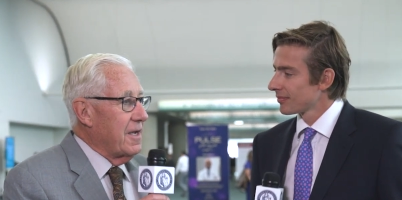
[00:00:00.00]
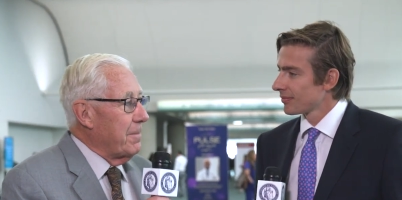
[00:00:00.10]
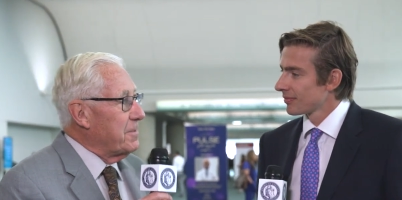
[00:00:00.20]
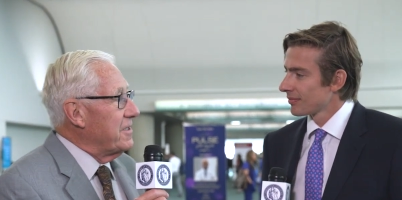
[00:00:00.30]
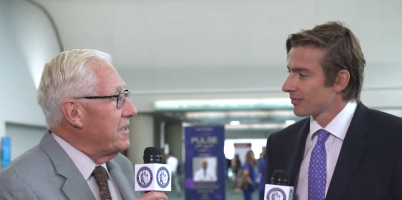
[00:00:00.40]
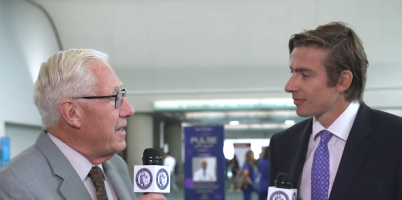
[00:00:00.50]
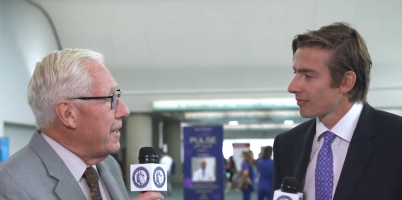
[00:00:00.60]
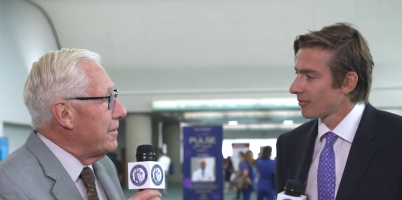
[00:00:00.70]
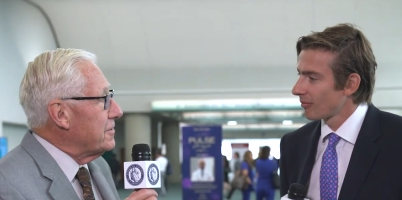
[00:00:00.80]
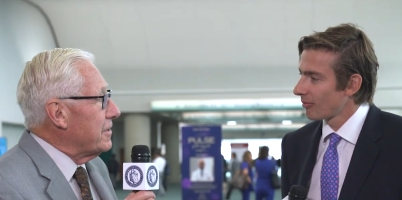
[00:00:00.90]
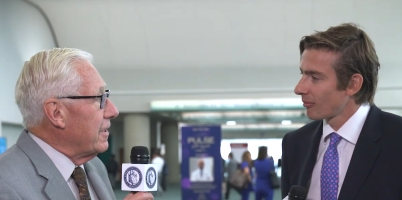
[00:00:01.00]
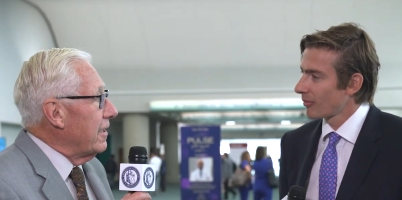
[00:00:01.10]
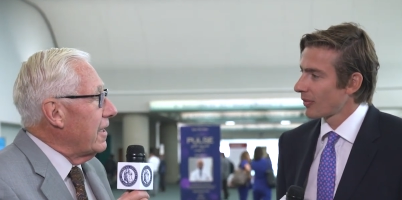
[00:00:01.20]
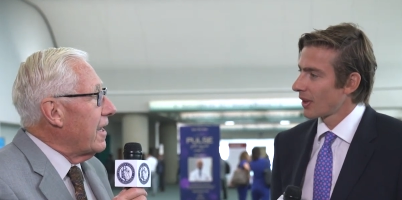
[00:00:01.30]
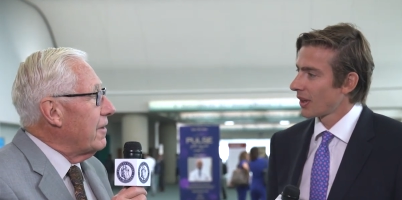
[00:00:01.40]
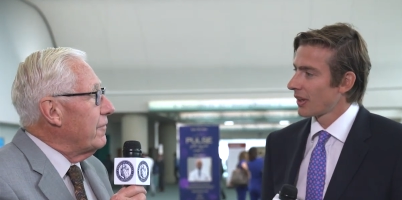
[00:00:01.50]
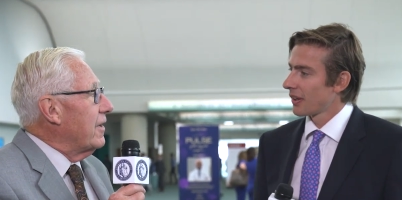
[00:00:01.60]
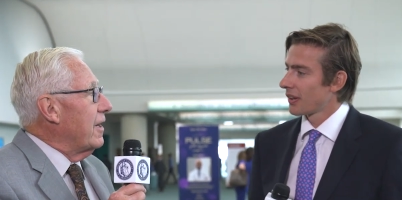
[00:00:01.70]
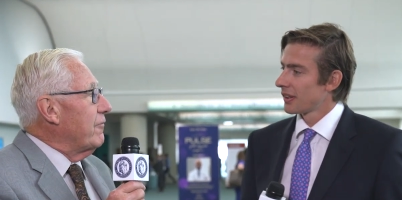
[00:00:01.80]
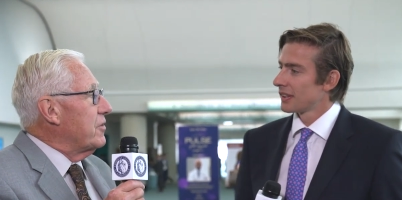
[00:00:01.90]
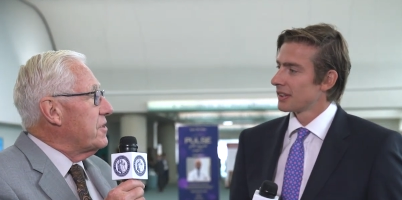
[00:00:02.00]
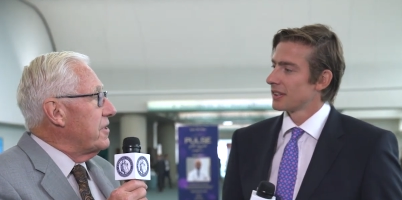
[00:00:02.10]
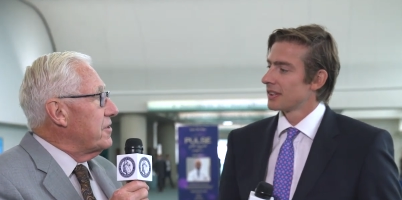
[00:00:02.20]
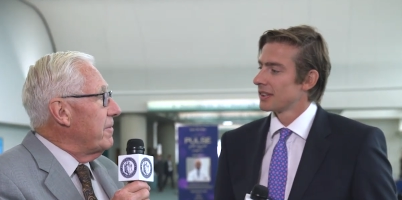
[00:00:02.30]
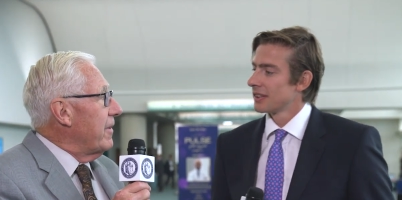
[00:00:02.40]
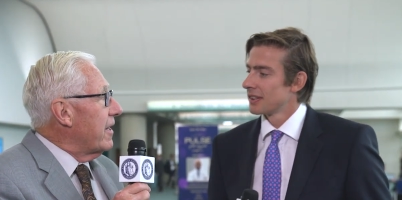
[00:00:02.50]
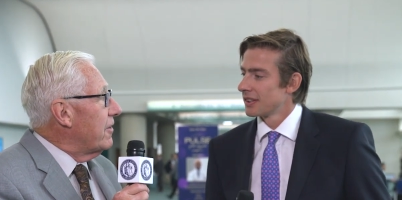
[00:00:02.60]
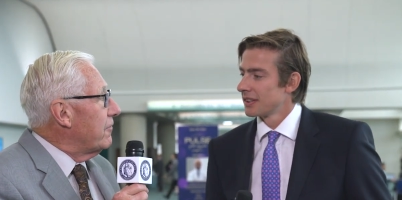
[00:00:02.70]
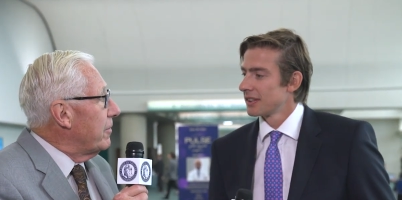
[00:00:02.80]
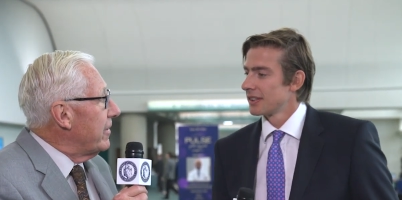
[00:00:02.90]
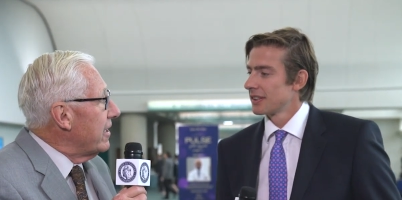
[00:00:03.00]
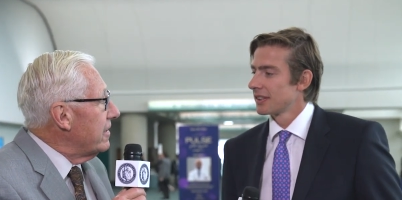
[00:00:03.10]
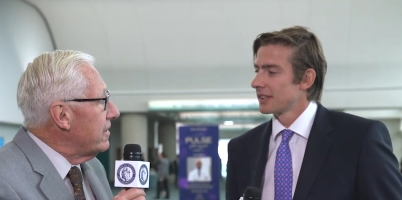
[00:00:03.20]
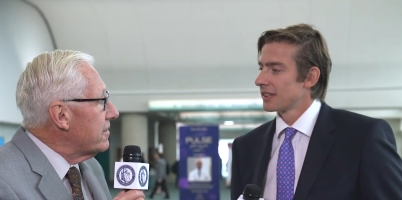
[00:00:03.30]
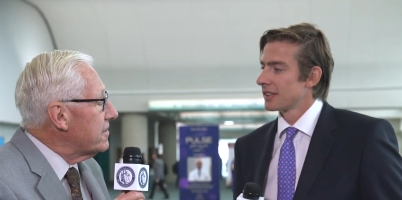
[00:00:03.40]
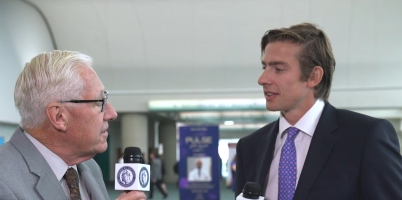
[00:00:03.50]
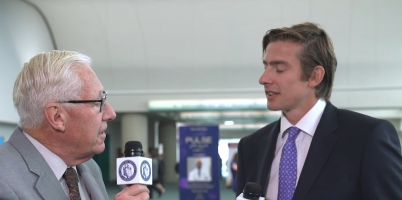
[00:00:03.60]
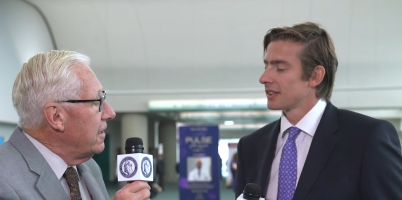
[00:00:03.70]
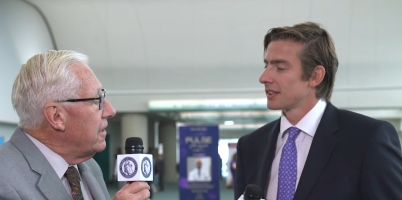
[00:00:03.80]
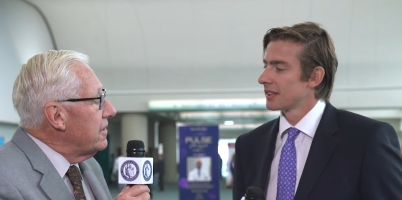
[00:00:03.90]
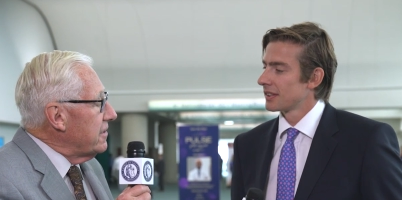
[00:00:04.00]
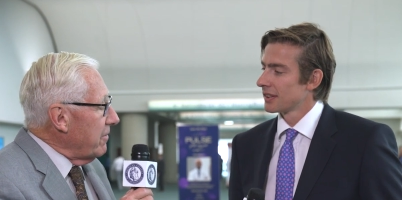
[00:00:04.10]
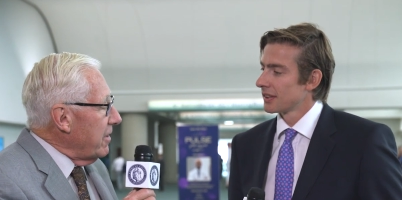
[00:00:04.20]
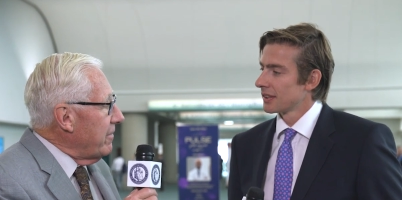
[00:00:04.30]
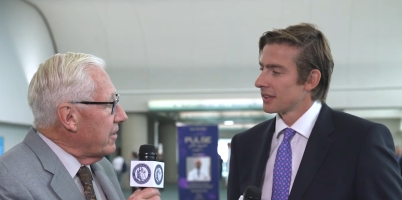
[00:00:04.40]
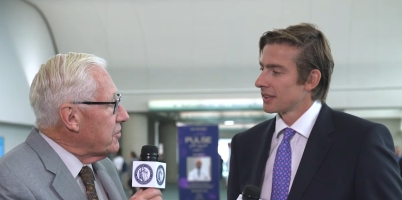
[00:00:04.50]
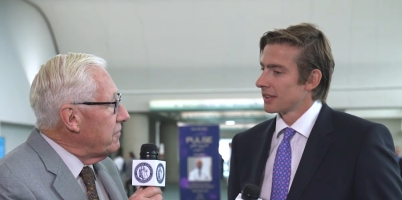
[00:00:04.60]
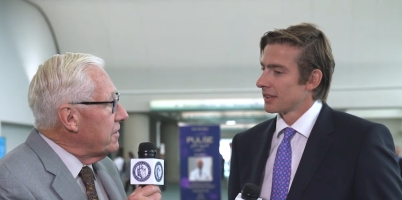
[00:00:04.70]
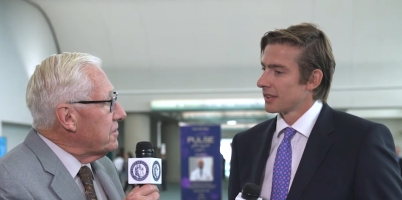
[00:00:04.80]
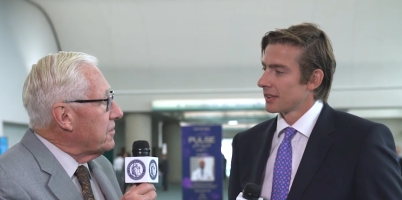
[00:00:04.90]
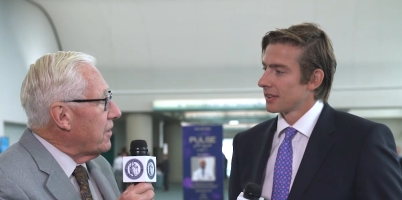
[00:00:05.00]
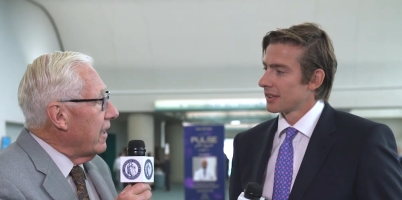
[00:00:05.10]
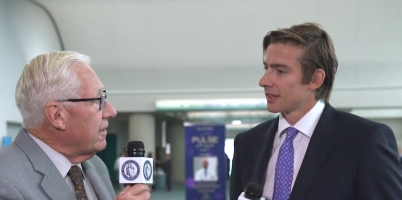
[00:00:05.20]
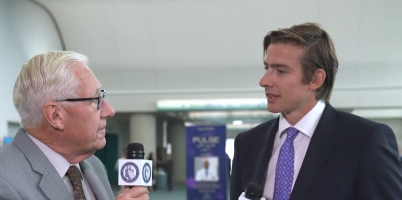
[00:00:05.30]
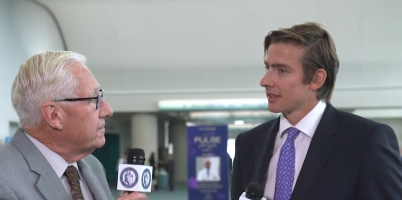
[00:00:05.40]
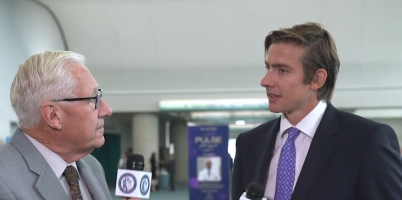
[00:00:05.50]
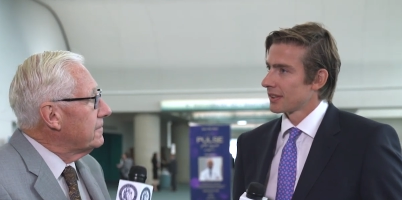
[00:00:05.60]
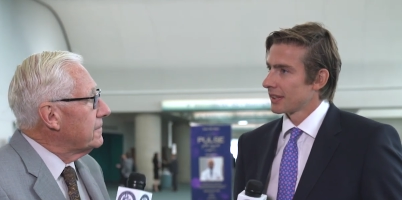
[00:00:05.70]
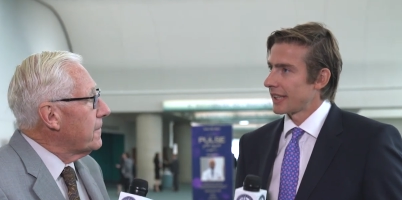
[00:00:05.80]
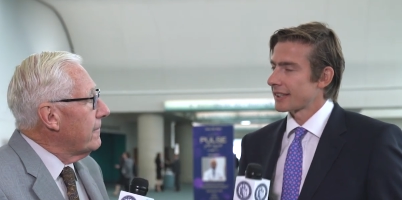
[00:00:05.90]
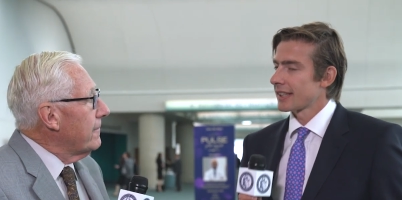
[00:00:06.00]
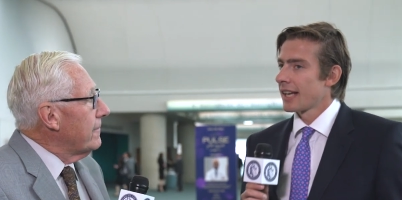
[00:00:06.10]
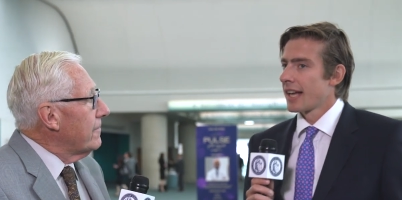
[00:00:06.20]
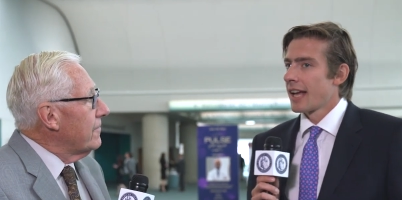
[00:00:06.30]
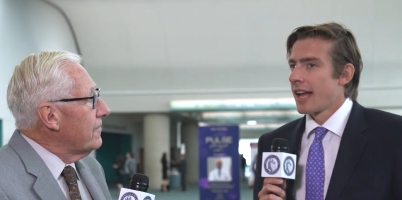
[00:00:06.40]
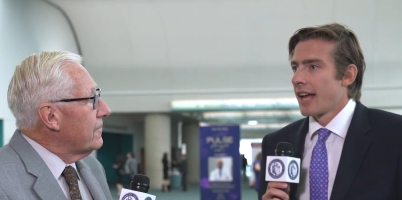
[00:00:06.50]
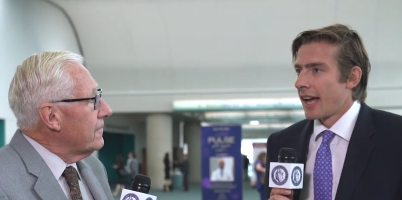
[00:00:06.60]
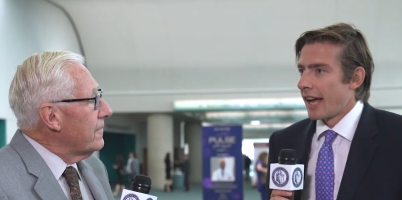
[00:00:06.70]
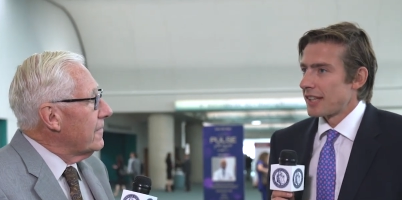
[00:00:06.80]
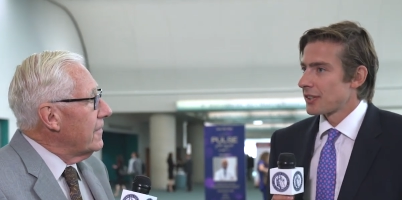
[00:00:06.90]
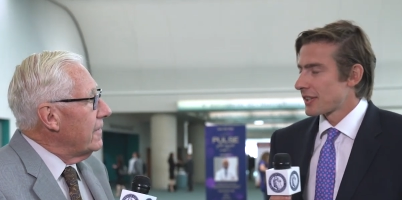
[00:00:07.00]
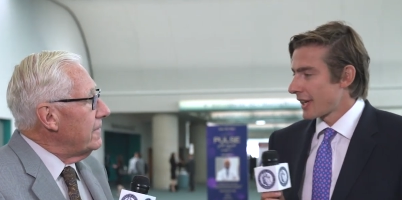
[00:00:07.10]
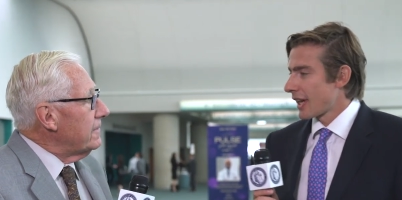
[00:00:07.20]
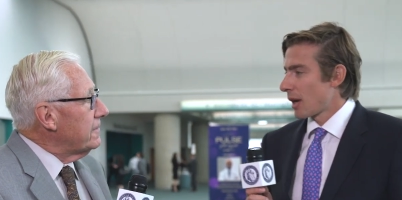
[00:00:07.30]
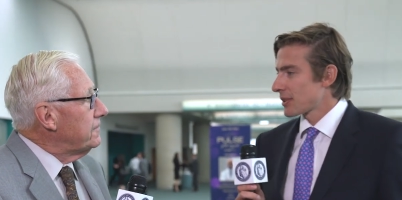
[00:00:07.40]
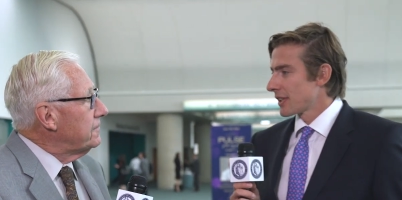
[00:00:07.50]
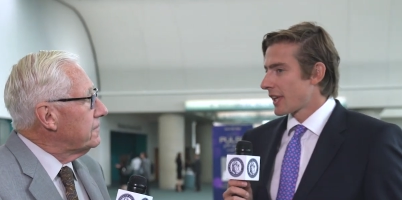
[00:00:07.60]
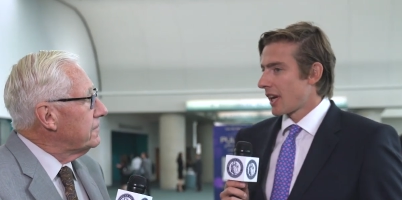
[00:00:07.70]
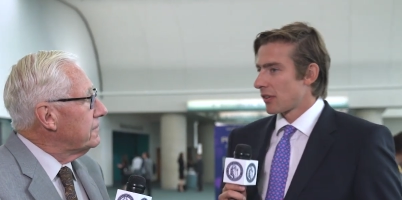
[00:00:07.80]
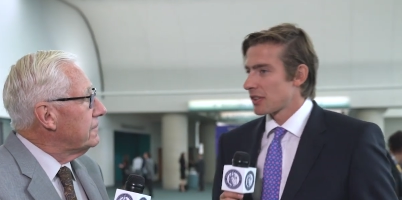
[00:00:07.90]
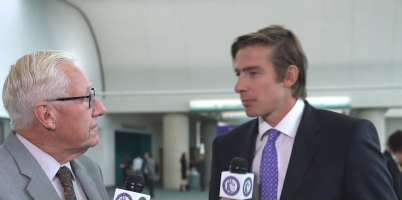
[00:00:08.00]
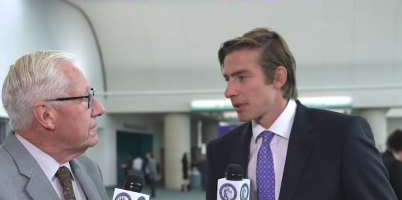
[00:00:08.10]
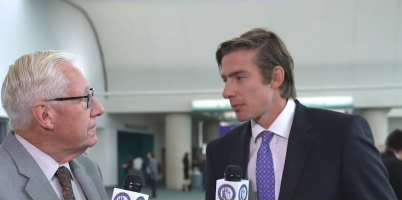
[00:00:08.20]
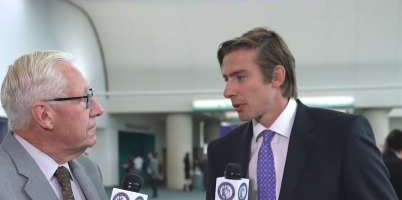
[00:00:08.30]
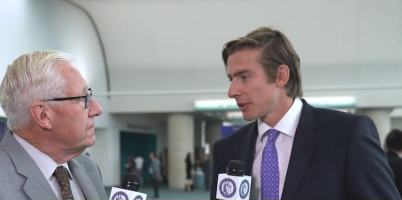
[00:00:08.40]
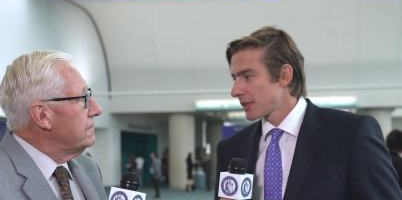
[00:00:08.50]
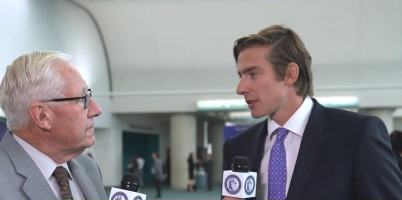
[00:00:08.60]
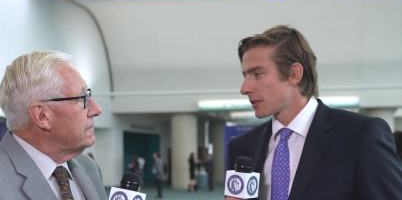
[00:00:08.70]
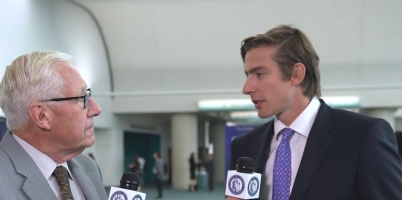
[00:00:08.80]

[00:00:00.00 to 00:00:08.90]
Speaker 1: ups and downs and a lot of conversation about it over many years. Tell me about your recent trial.
Speaker 2: Yes as you said, ups and downs, but the more recent